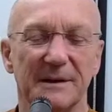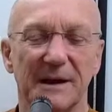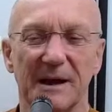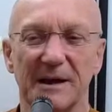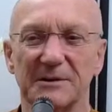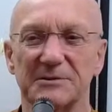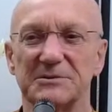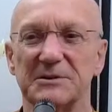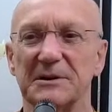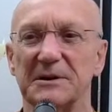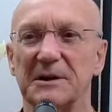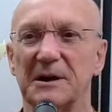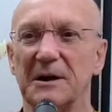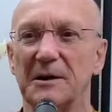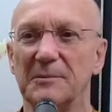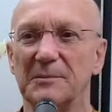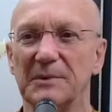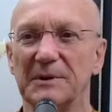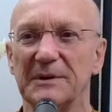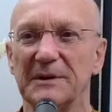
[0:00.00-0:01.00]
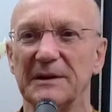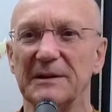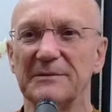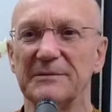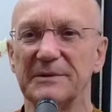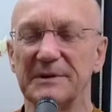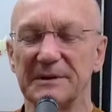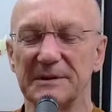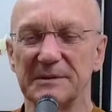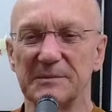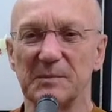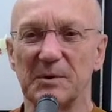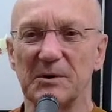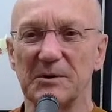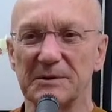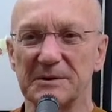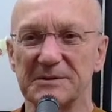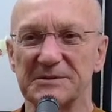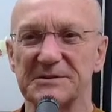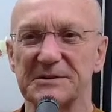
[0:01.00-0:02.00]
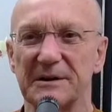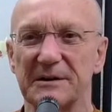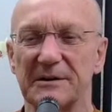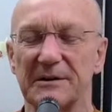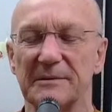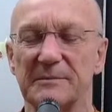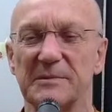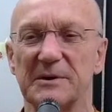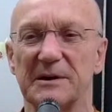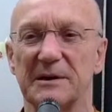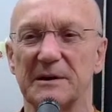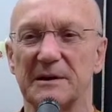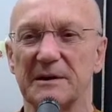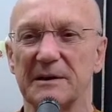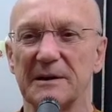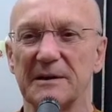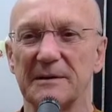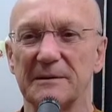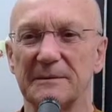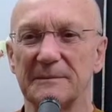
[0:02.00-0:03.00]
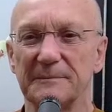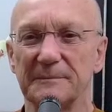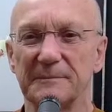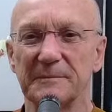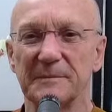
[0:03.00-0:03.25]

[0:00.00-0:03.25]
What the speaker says: actually come and live in the monastery when I had,